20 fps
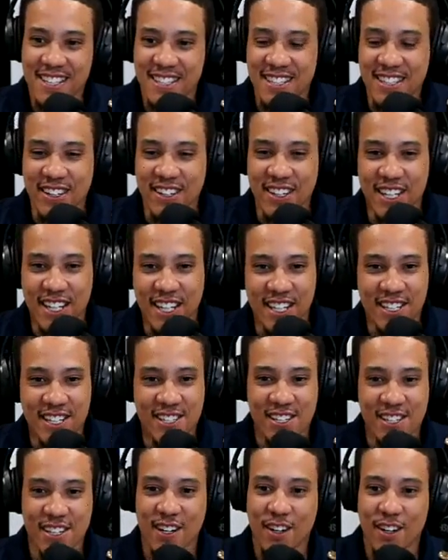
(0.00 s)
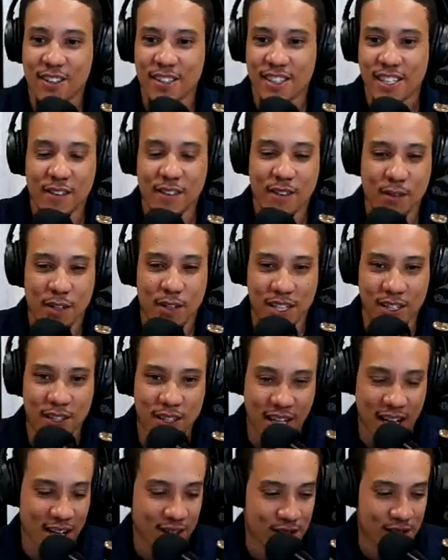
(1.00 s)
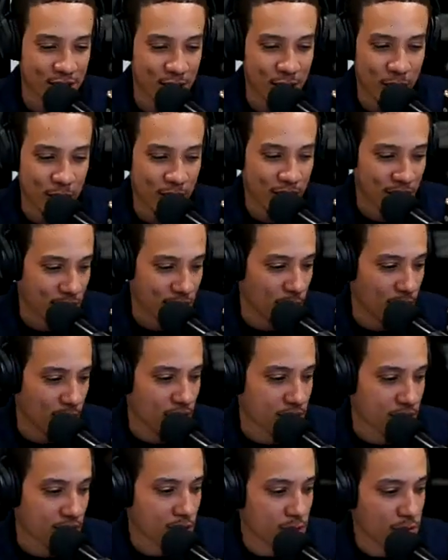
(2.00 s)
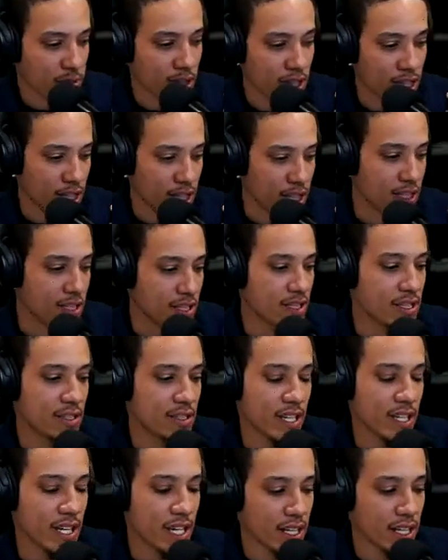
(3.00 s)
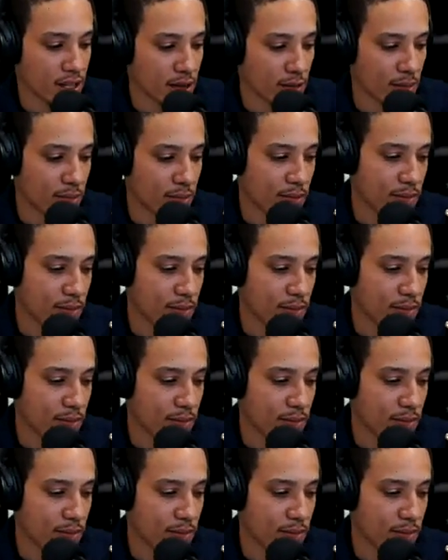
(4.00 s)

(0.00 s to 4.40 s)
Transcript: See you on the next show. Dave, you want to do the outro with the sponsors, please? Thanking them.